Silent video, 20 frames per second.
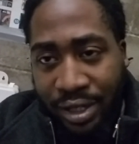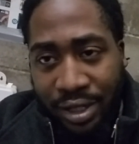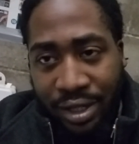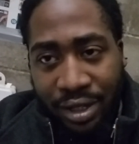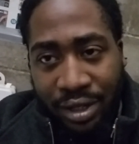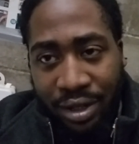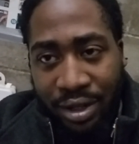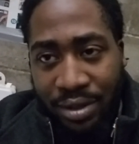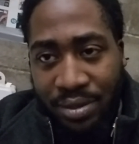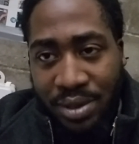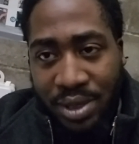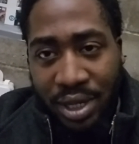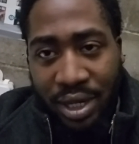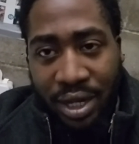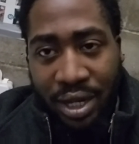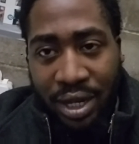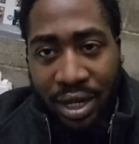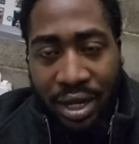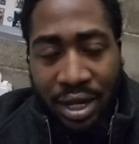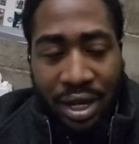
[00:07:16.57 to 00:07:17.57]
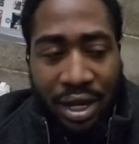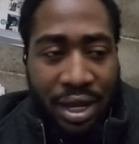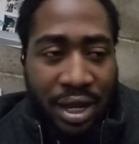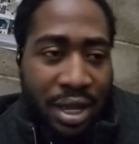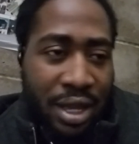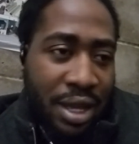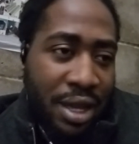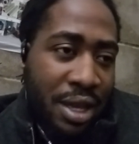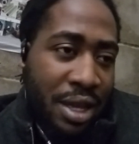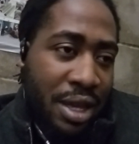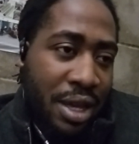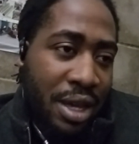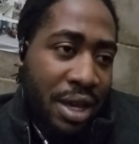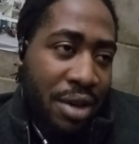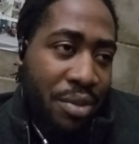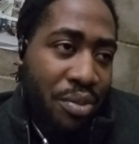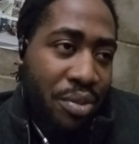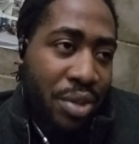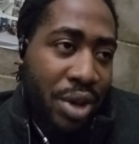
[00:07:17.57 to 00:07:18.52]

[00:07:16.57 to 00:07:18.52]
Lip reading: You know what I'm saying?